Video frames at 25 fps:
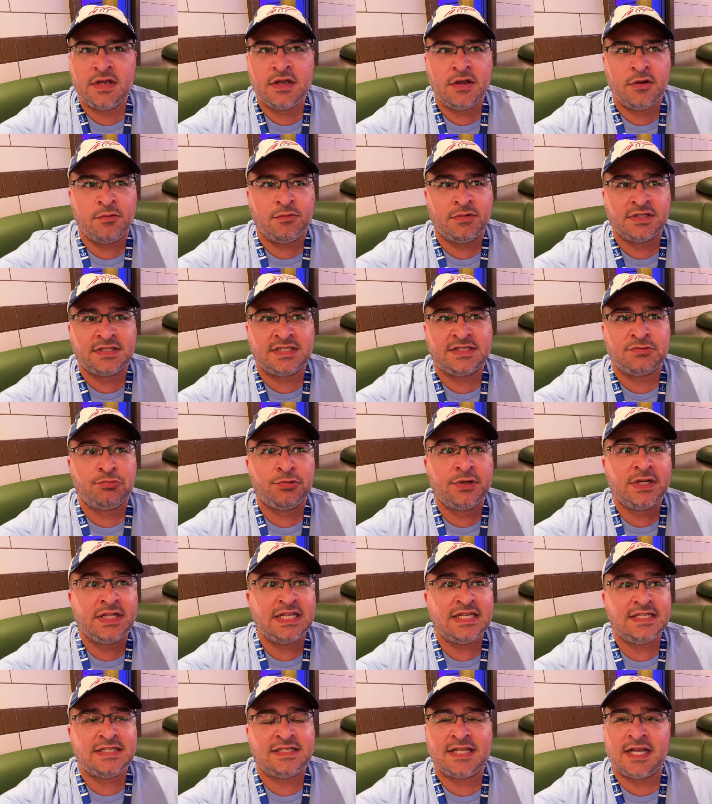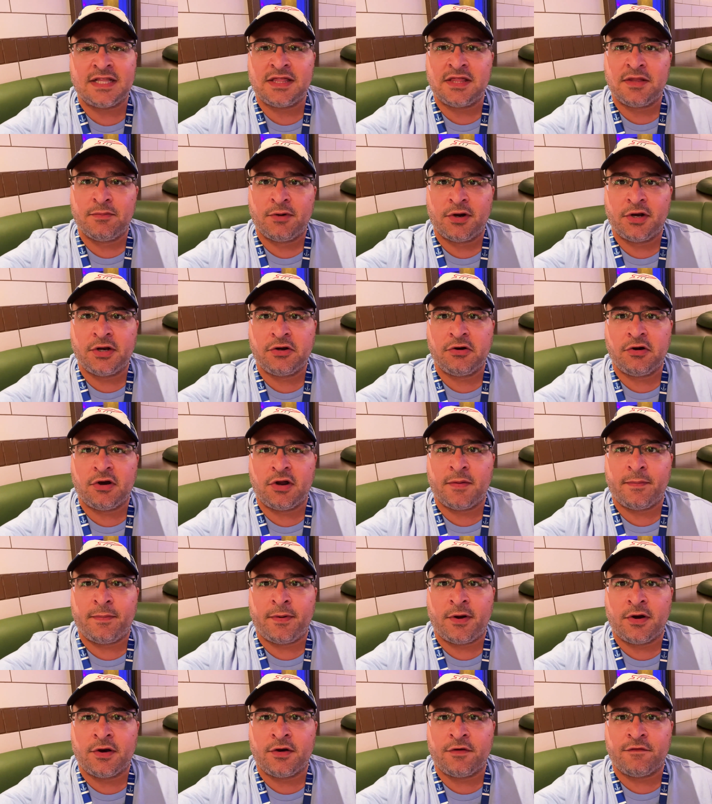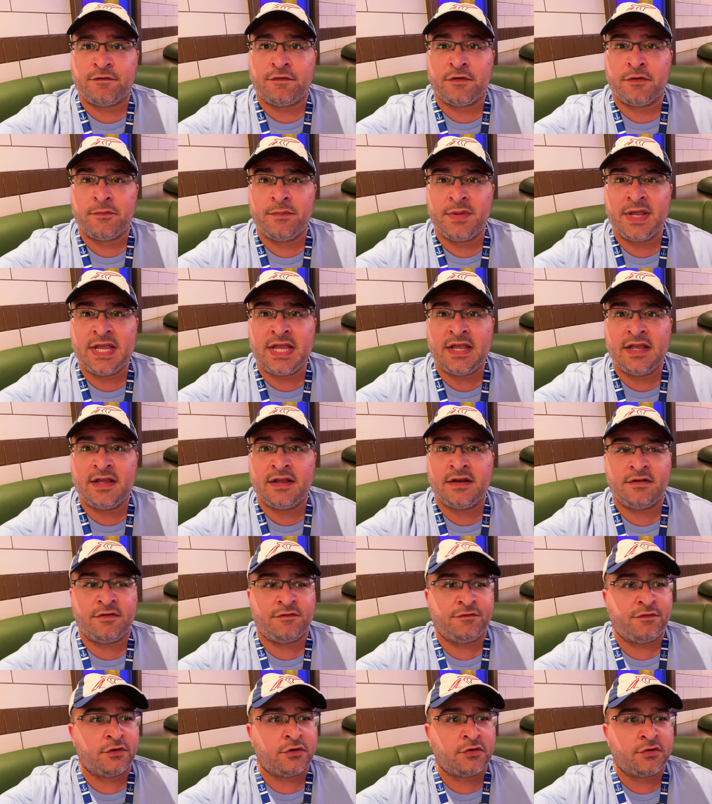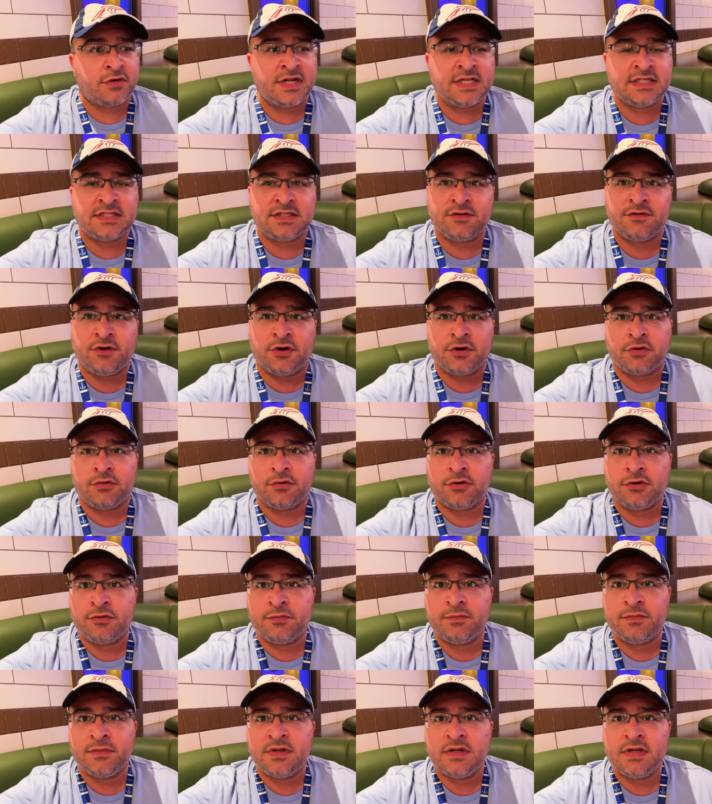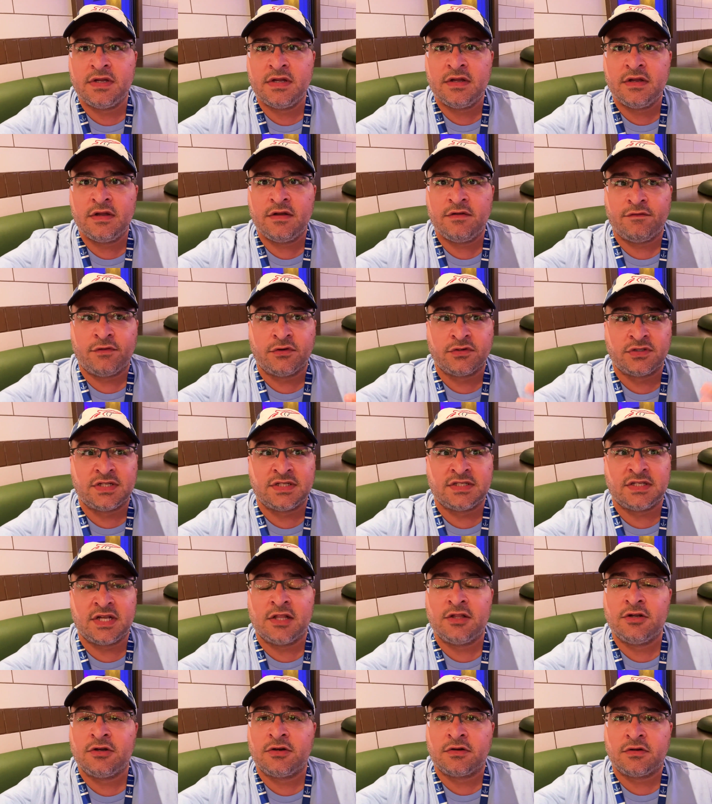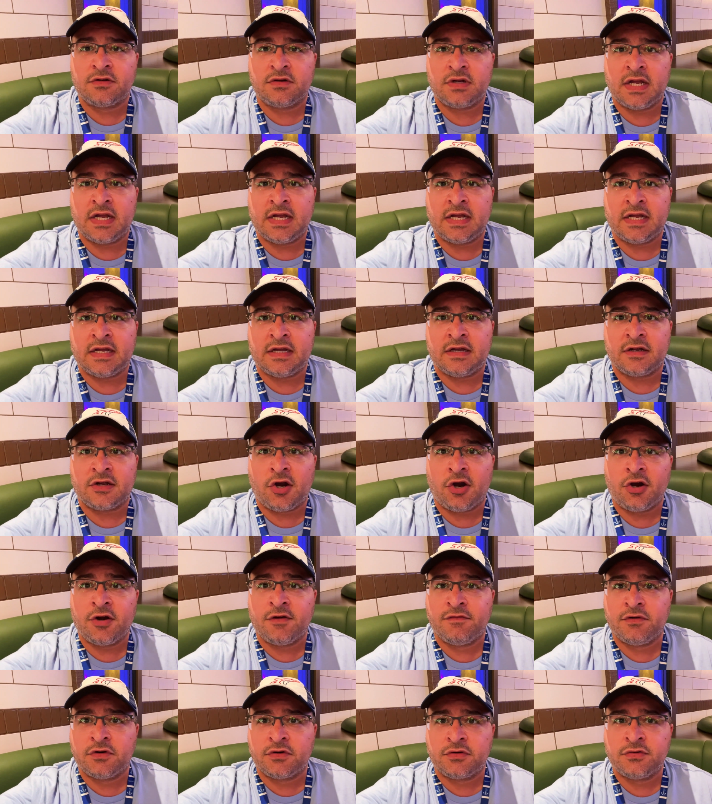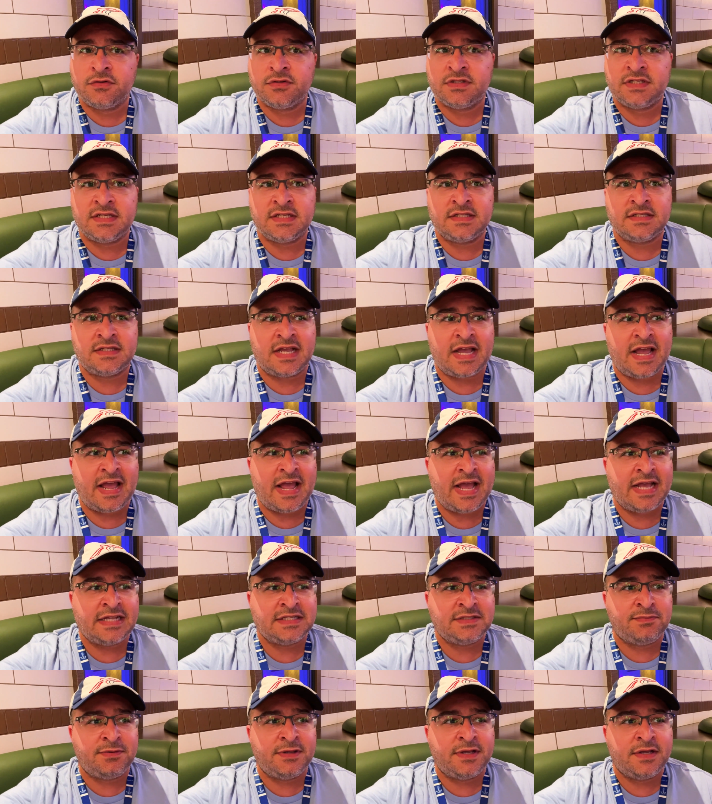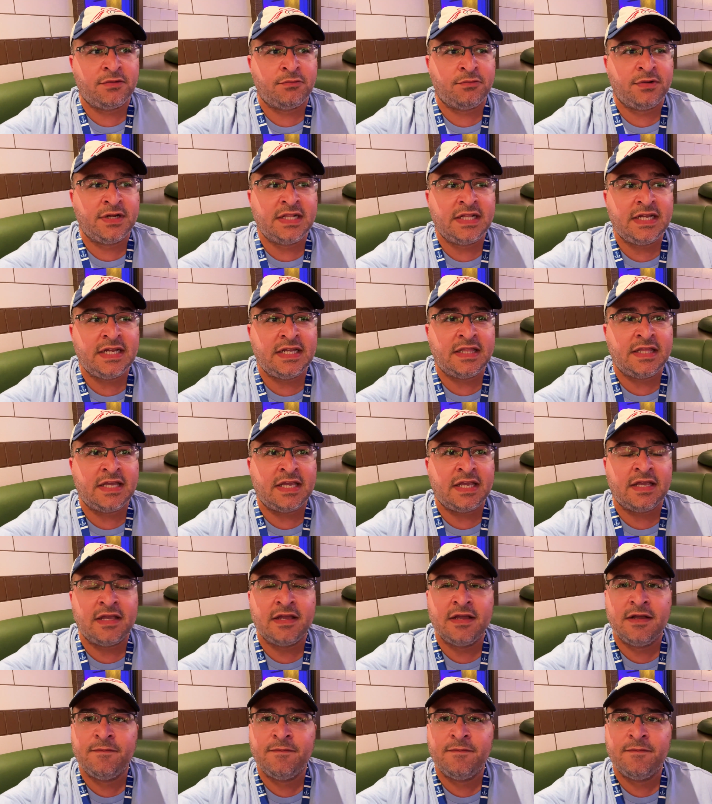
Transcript: What's really set the Mardi Gras apart for me and for Chris and our group versus other Carnival cruises has been really the